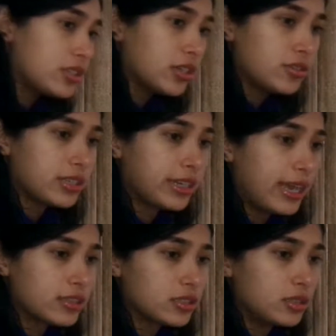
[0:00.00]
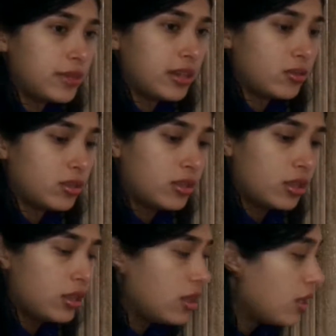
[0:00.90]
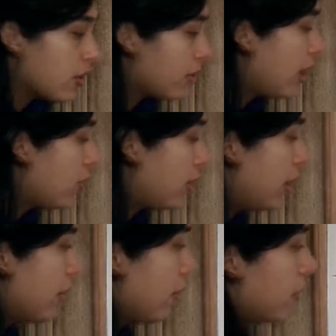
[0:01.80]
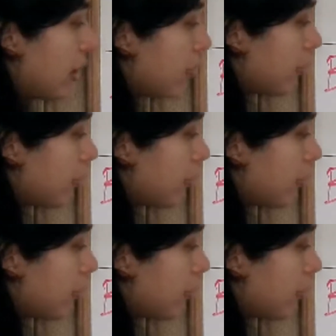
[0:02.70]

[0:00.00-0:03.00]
line up the zeros and cancel them out. That